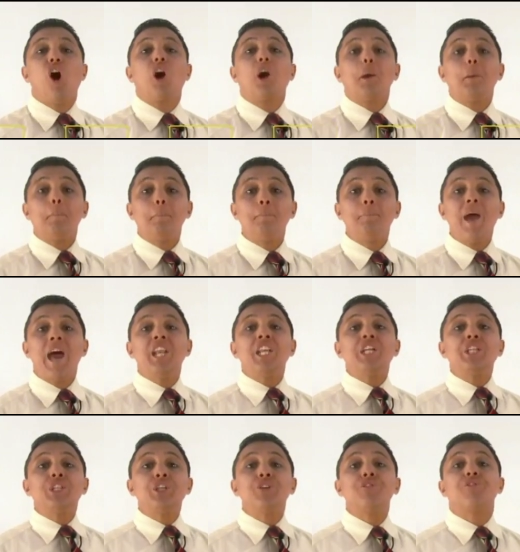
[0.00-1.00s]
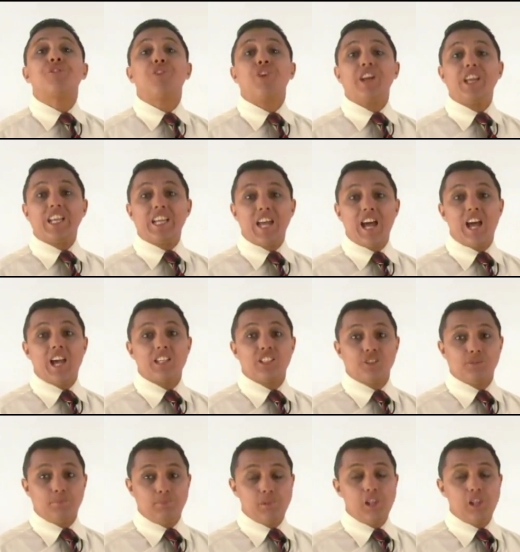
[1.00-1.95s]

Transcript: are many different kinds of